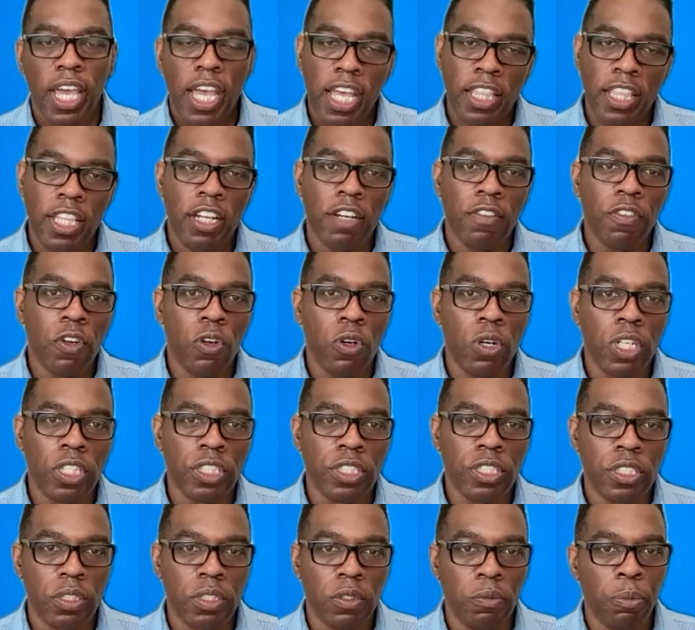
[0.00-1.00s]
And then of
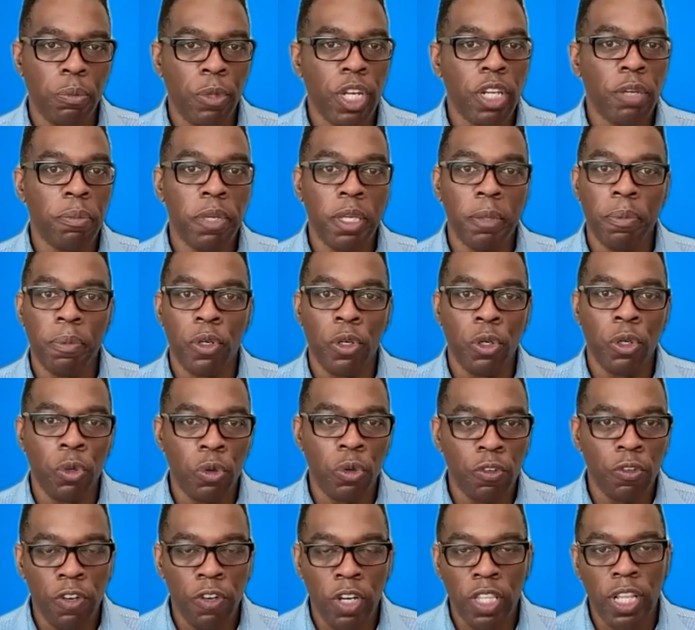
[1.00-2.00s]
course many people who
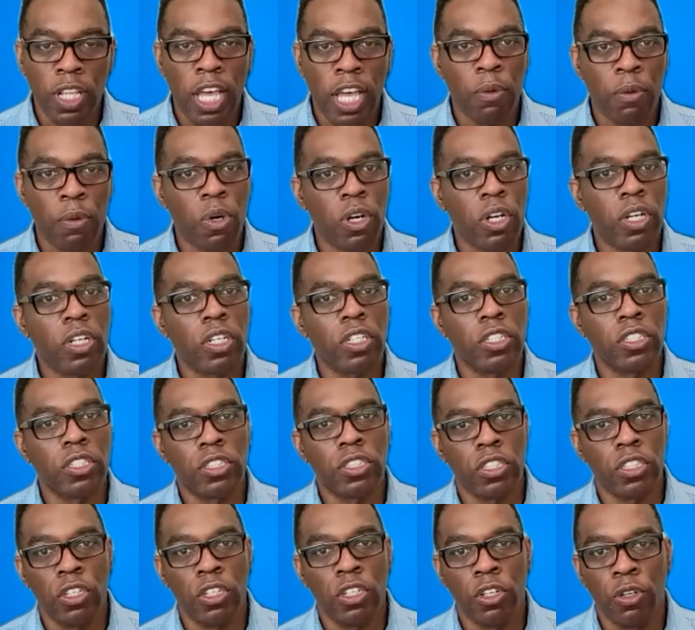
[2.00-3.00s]
were frontline
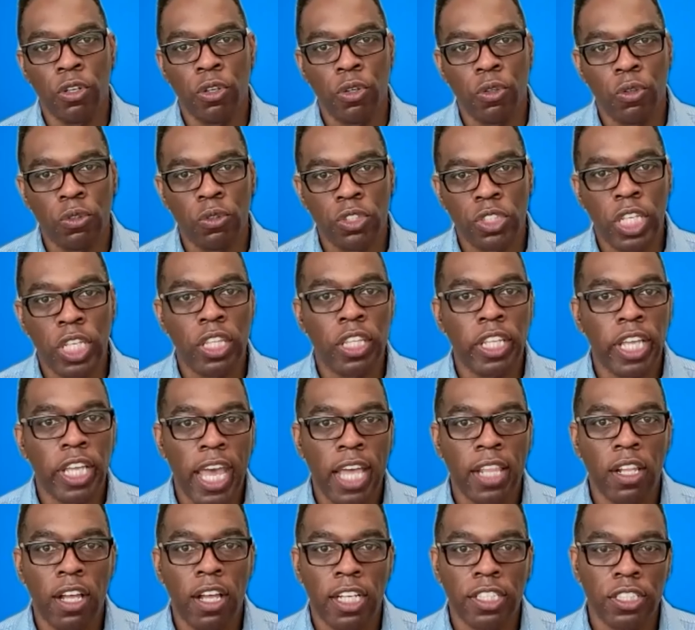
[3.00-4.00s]
workers who suddenly
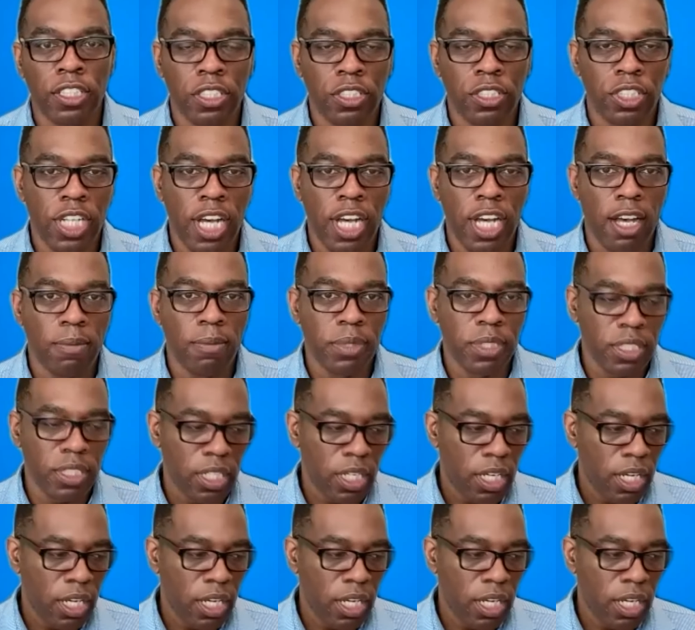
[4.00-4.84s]
had lost their jobs.